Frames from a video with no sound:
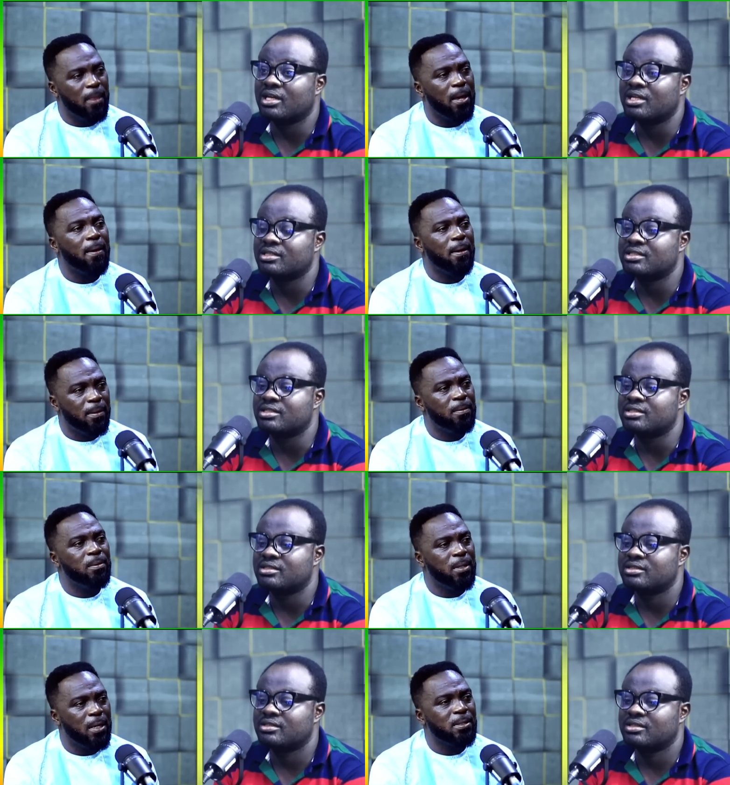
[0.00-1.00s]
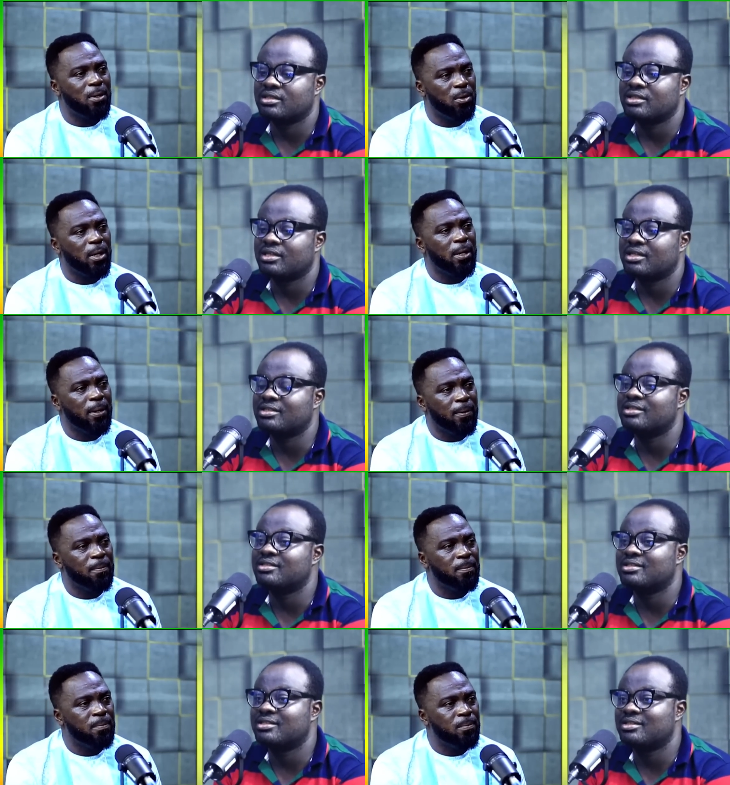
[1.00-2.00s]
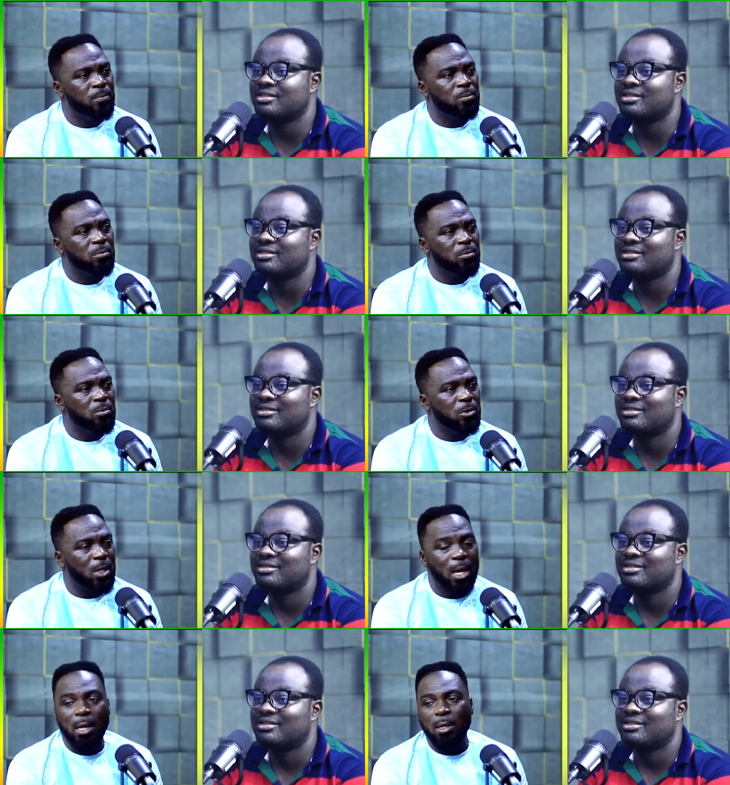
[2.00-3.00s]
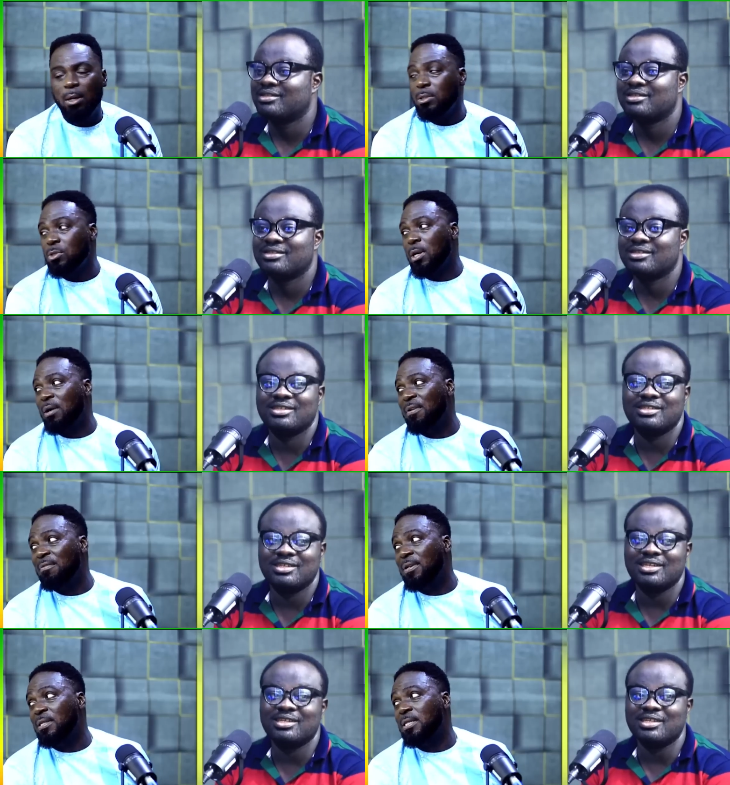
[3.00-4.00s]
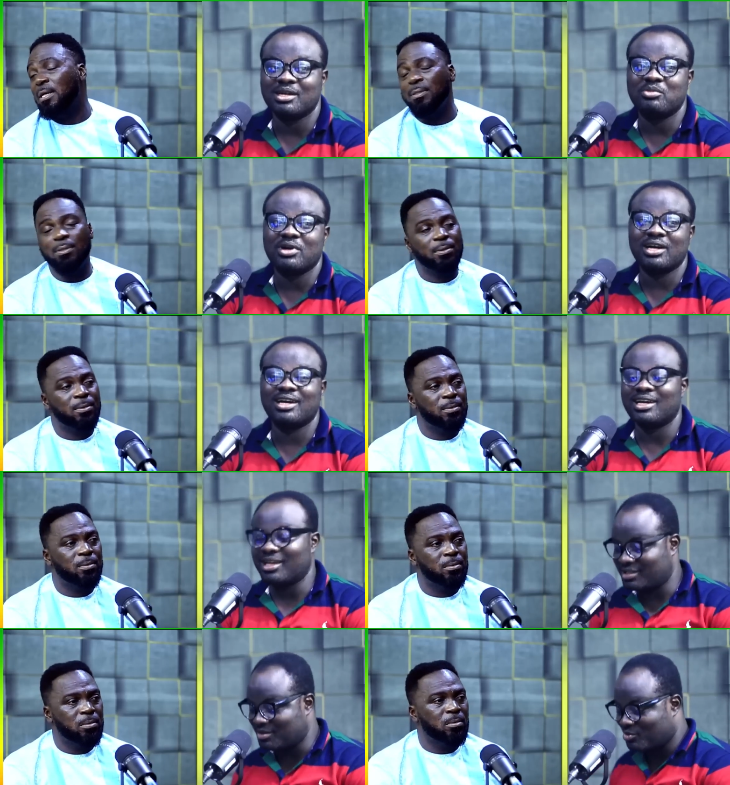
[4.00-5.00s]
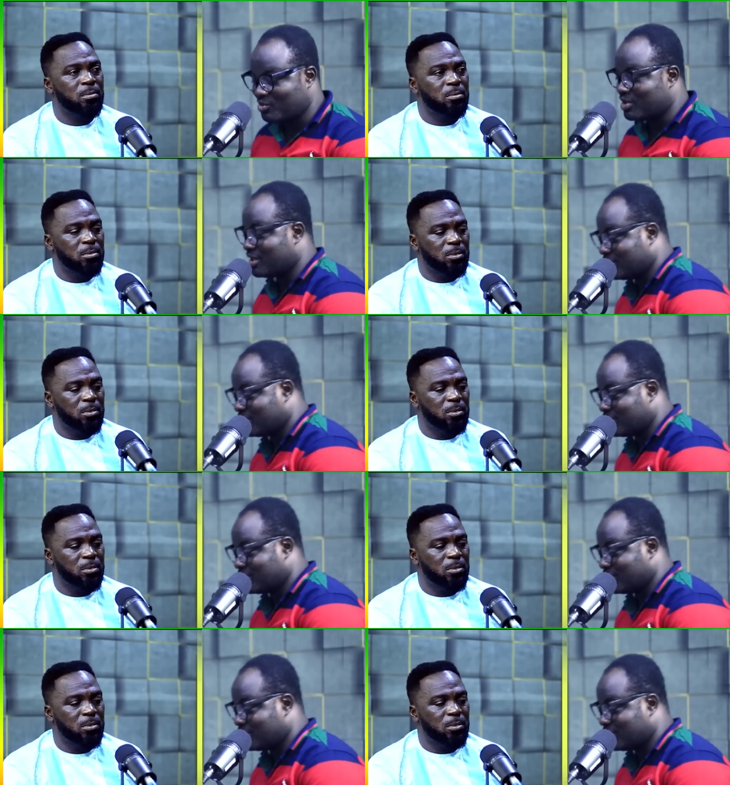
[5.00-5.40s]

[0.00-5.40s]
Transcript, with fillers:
Speaker 1: cedis. Yes, I know can. Yeah. Also can 500,000. Yeah, some no.